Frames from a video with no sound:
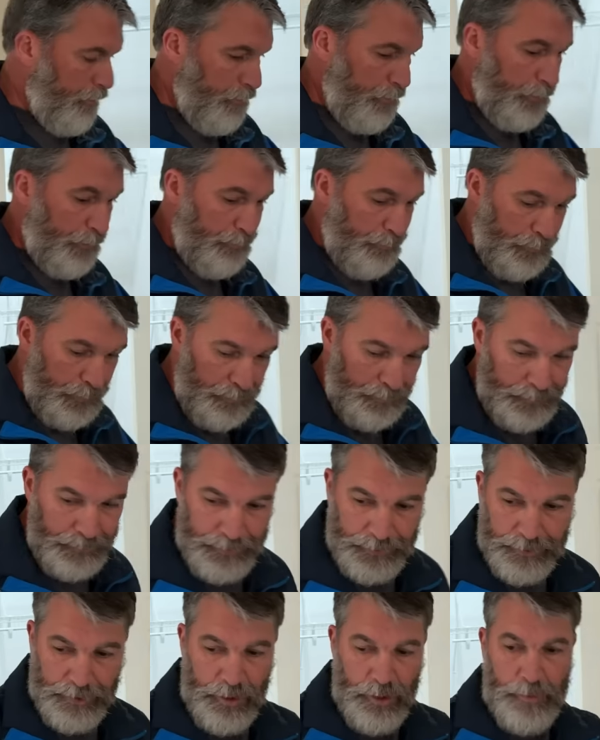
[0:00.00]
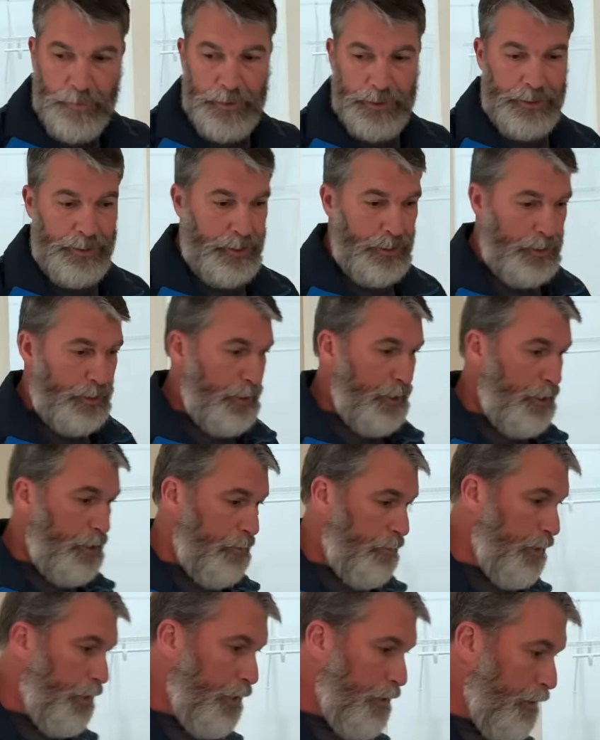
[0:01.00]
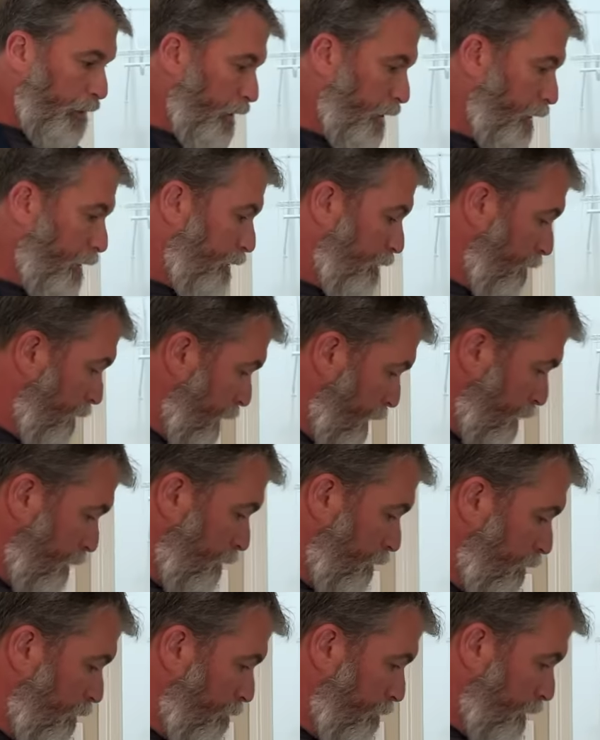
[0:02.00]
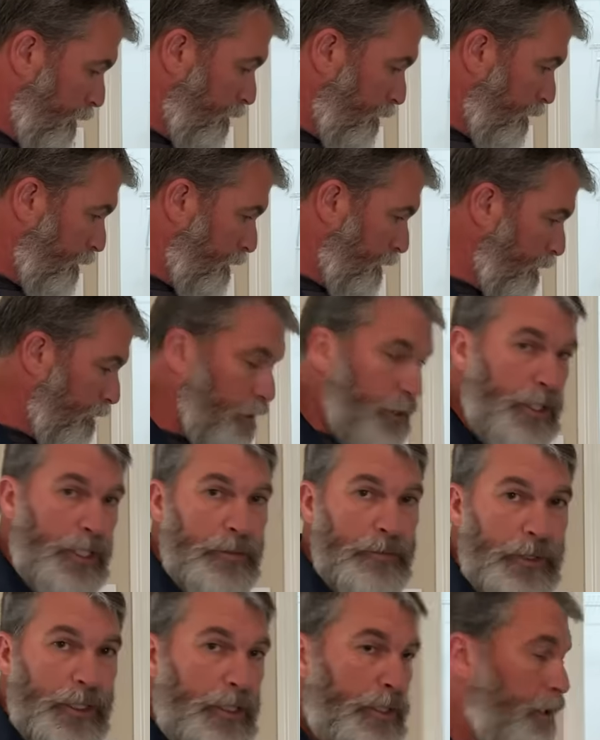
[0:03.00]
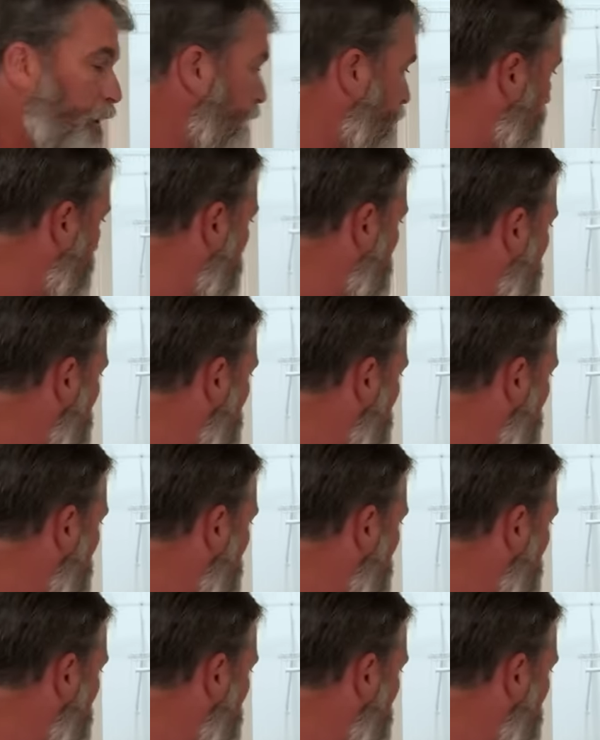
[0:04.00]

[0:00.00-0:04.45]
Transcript: Like literally the carpets just need to be cleaned. They're not new, but you can tell they could be cleaned.